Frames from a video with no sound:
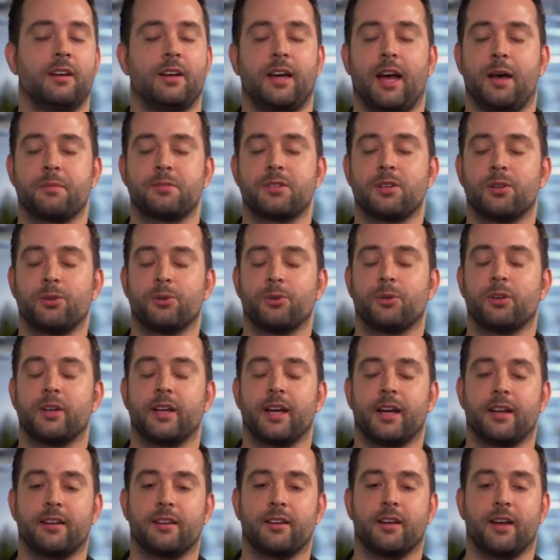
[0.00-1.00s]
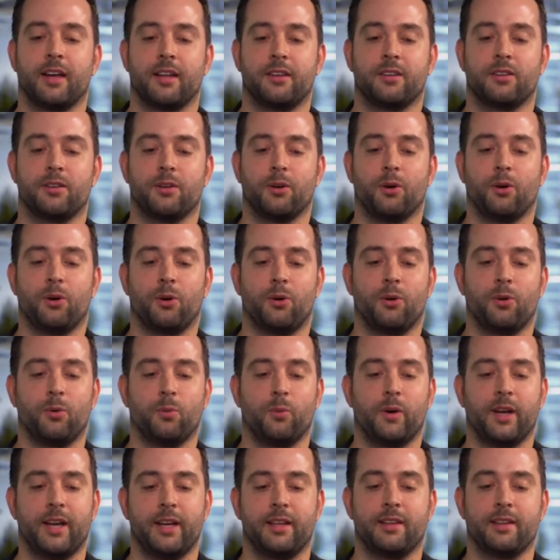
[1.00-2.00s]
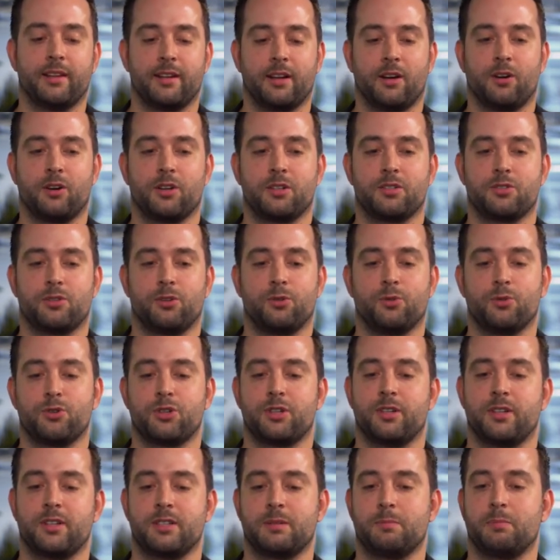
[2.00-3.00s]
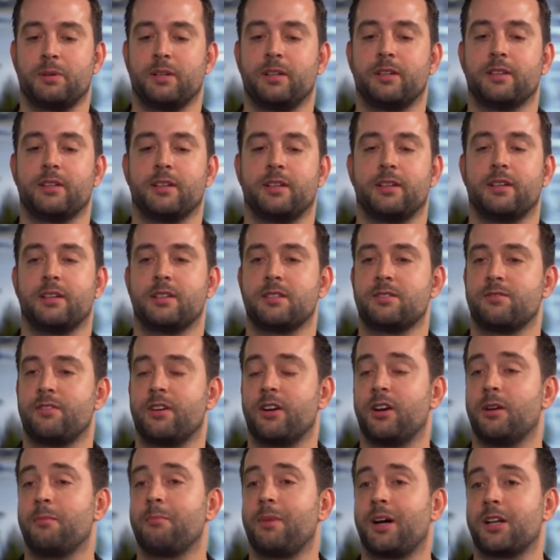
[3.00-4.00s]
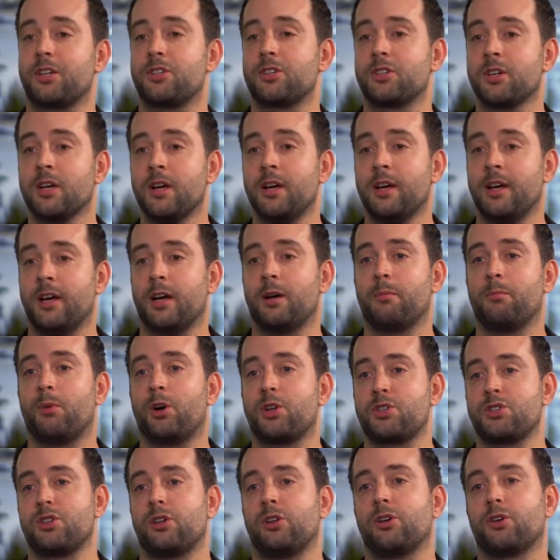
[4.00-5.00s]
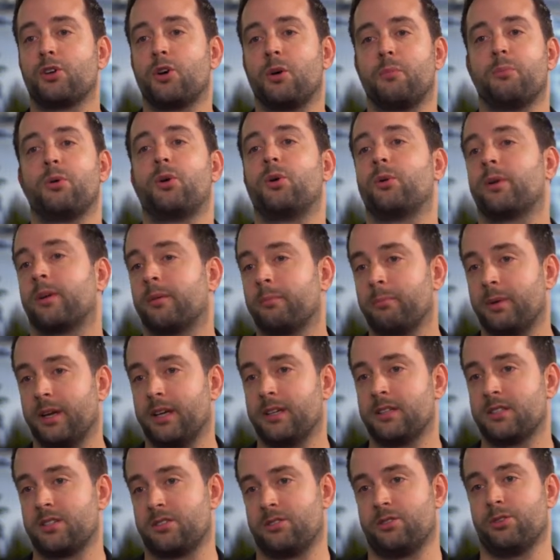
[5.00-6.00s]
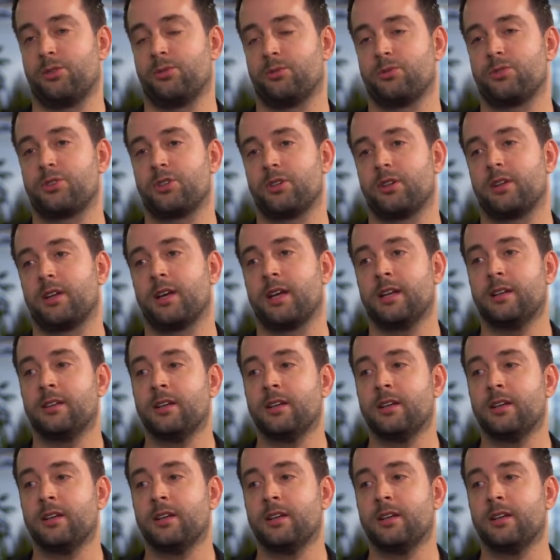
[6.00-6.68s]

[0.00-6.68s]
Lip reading: Absolutely, and the whole way that our solution is built, it is very much a modular component-based solution.